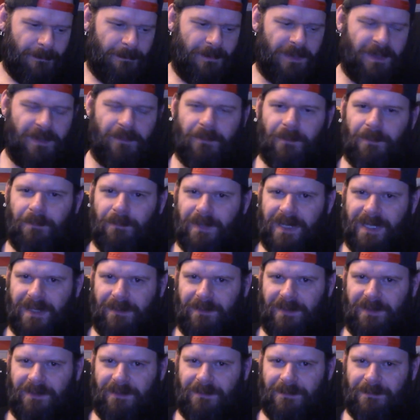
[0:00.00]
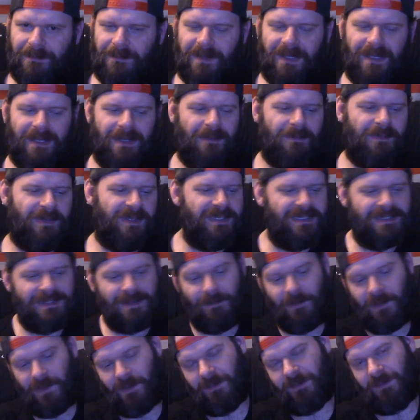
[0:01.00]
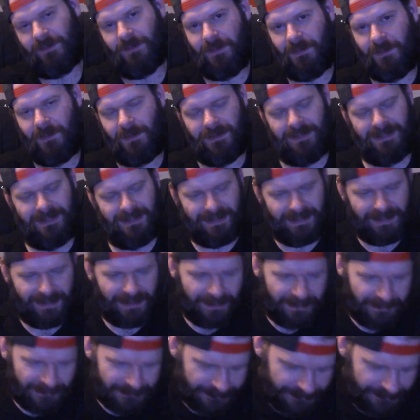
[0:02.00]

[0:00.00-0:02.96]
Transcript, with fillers: but with babies. Because I'm also, like,